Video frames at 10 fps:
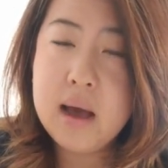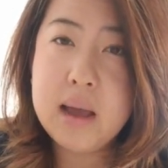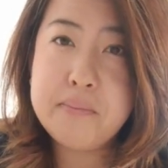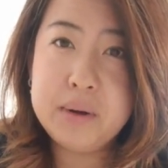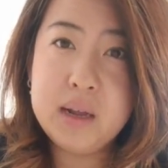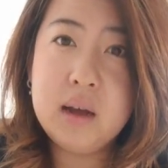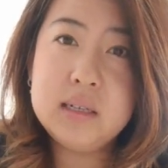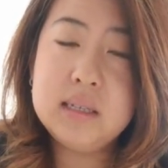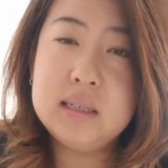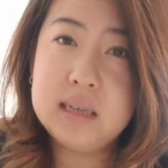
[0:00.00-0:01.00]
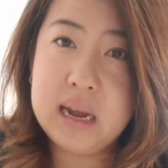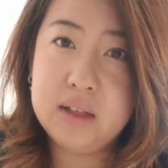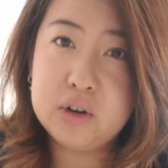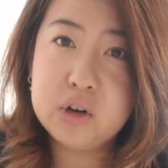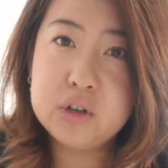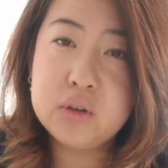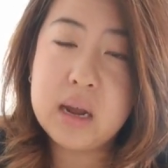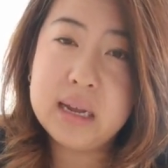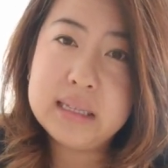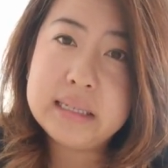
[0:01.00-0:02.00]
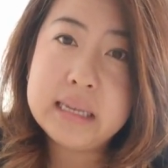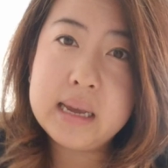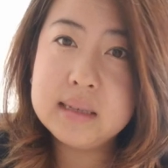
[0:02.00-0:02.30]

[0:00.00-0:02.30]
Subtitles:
I put it onto this calendar so I can see